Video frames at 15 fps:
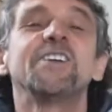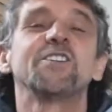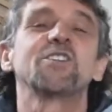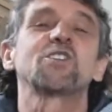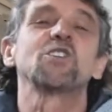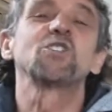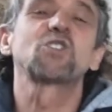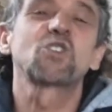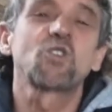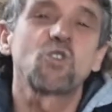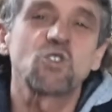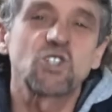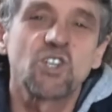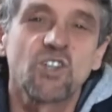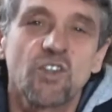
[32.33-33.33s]
The
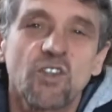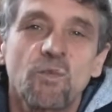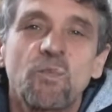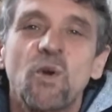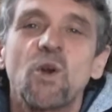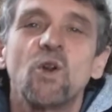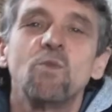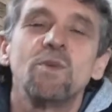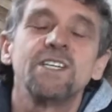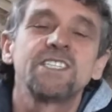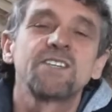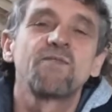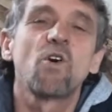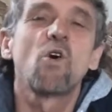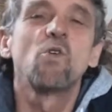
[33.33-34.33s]
construction of the
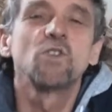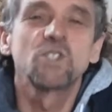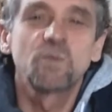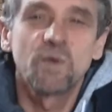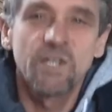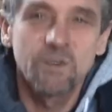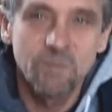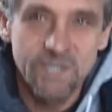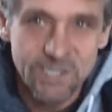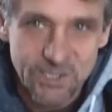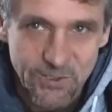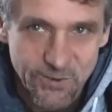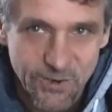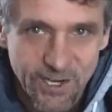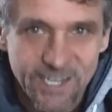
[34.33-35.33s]
pyramids have always been a
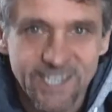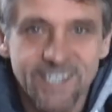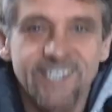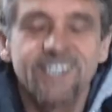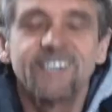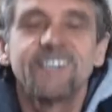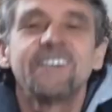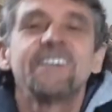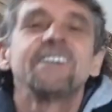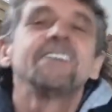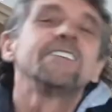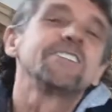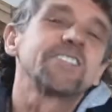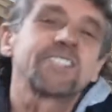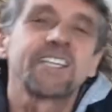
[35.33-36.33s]
mystery.
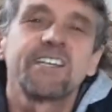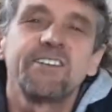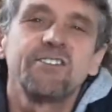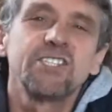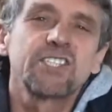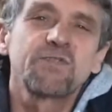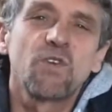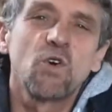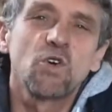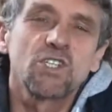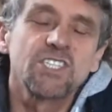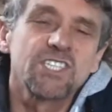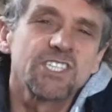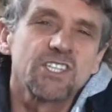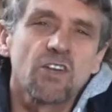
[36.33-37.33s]
The series
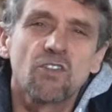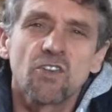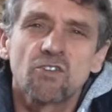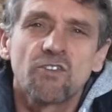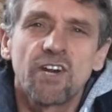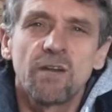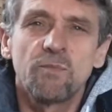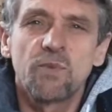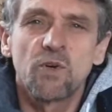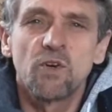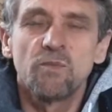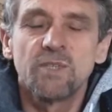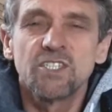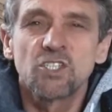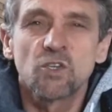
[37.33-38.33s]
focuses on the Great
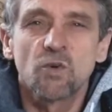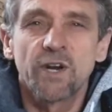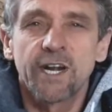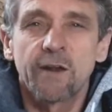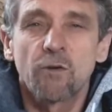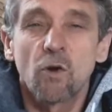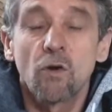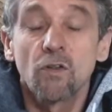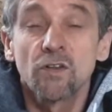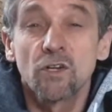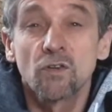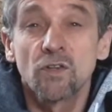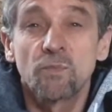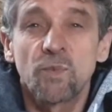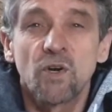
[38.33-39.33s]
Pyramid, showing how all
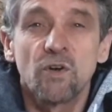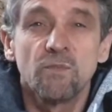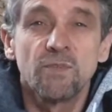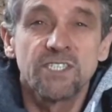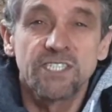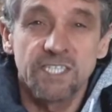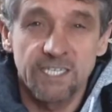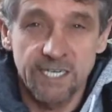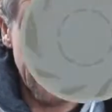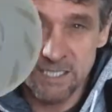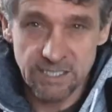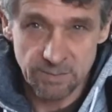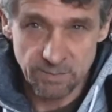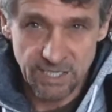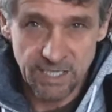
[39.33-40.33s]
the other pyramids at
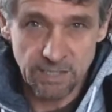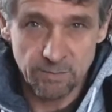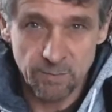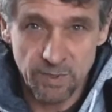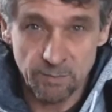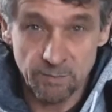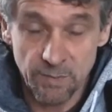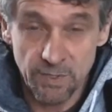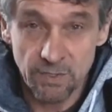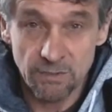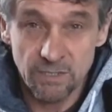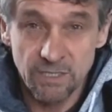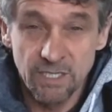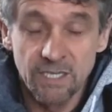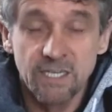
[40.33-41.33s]
Giza may have been built,
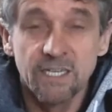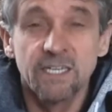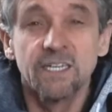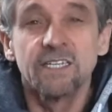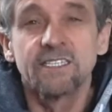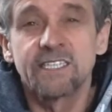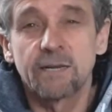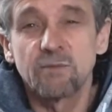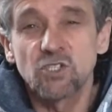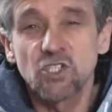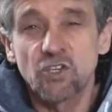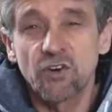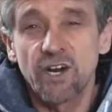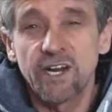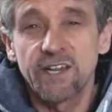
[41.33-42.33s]

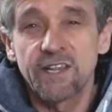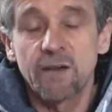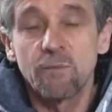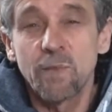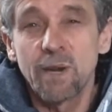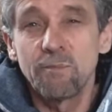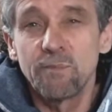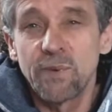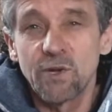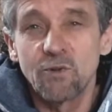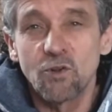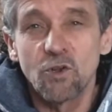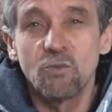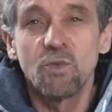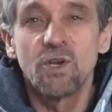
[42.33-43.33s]
demonstrating that man
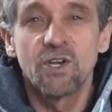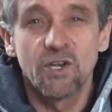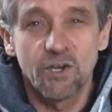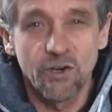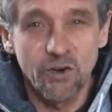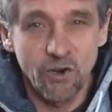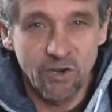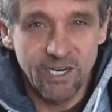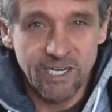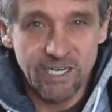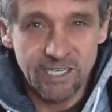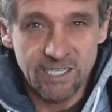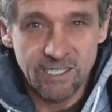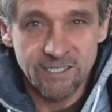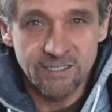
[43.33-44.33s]
built them and not
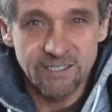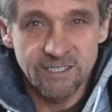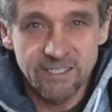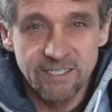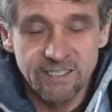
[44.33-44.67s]
aliens.